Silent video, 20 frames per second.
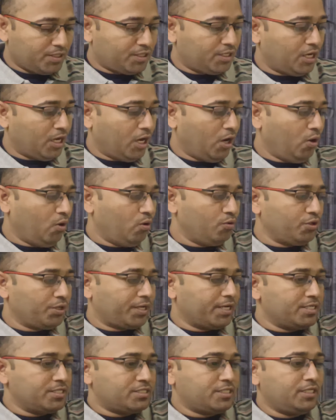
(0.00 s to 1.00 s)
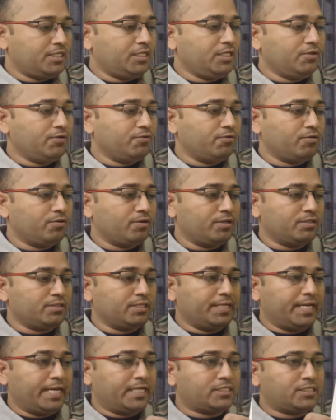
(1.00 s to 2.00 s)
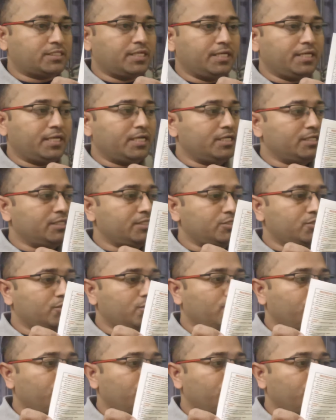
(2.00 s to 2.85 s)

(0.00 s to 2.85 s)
Now you can see the next thing is